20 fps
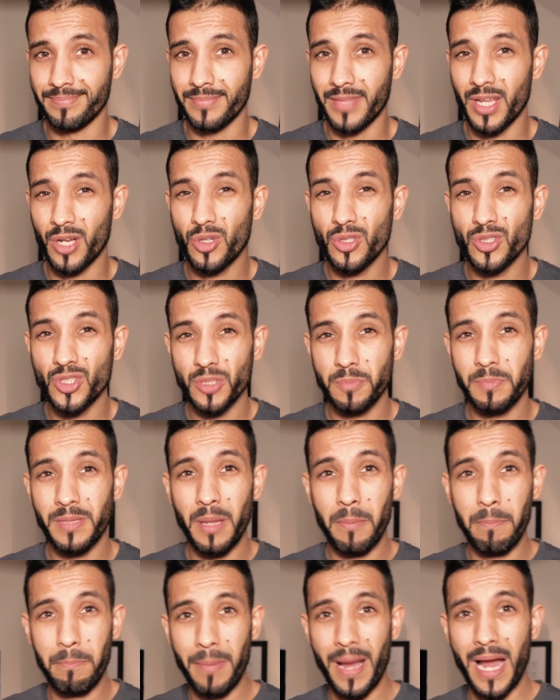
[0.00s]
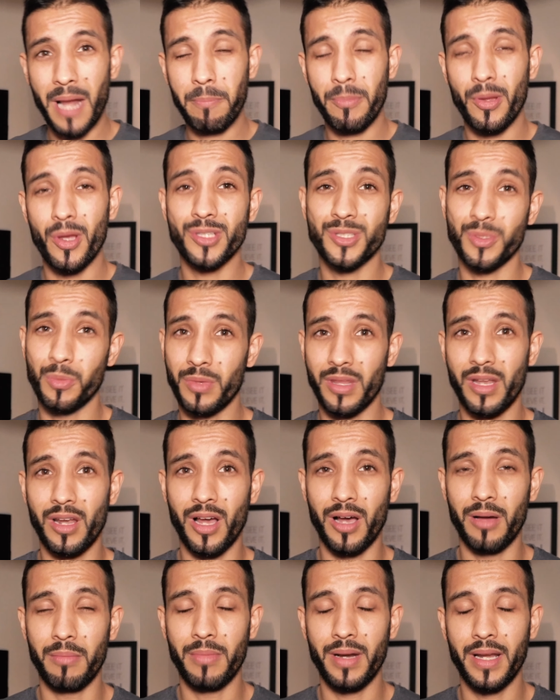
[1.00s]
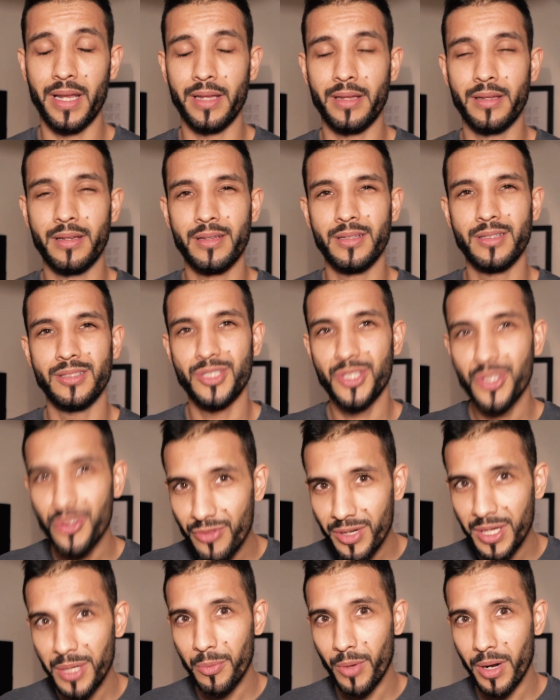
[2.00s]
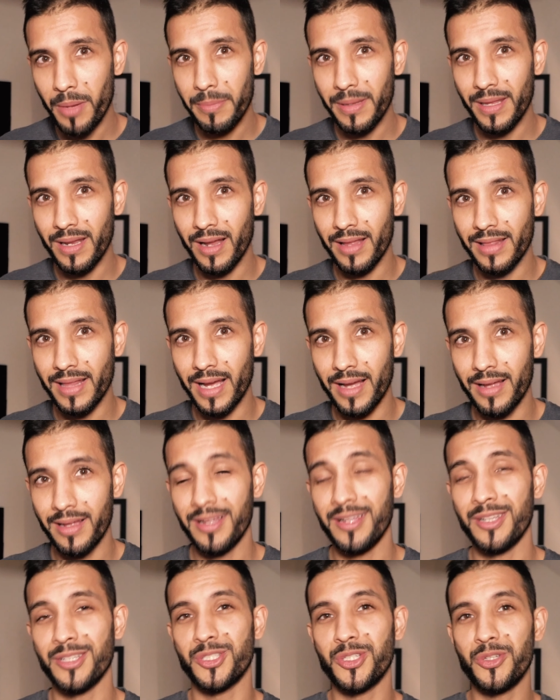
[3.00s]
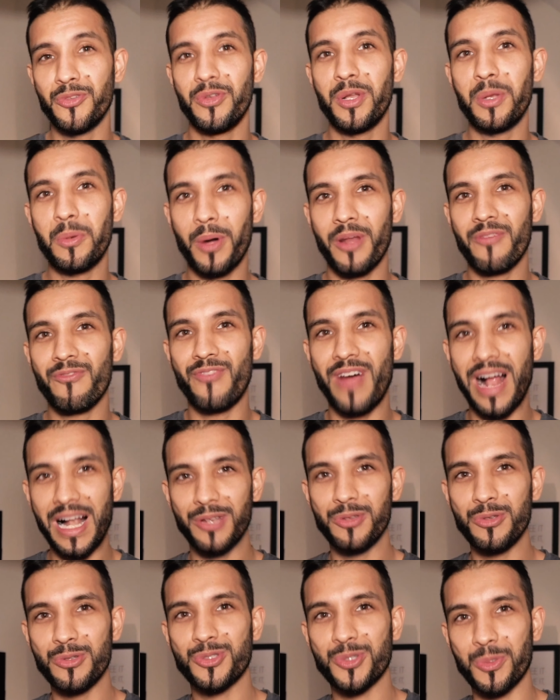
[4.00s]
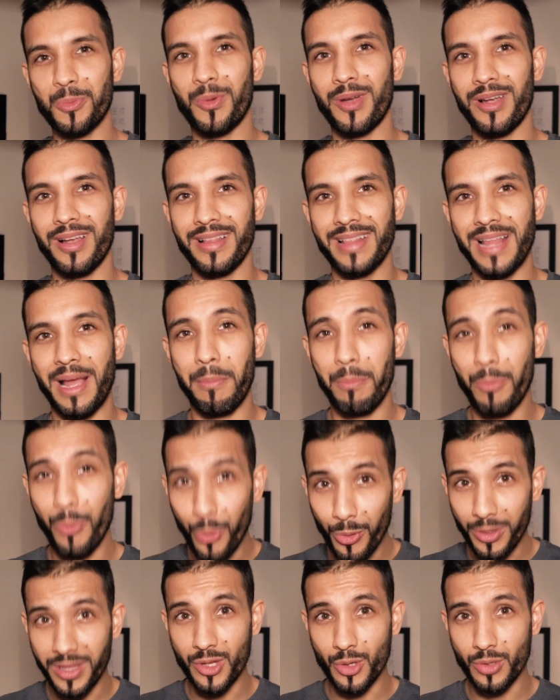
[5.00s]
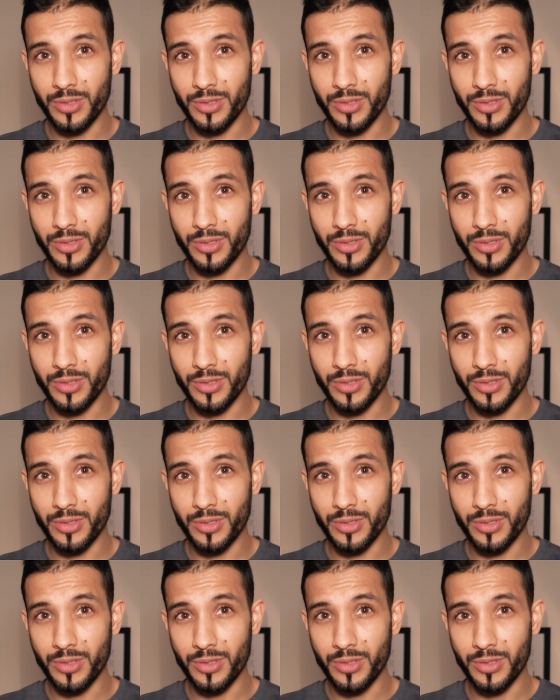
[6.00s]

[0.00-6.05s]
They could just be a bad person with a lot of money. Do you really want to be like that? Do you really want to value someone like that more than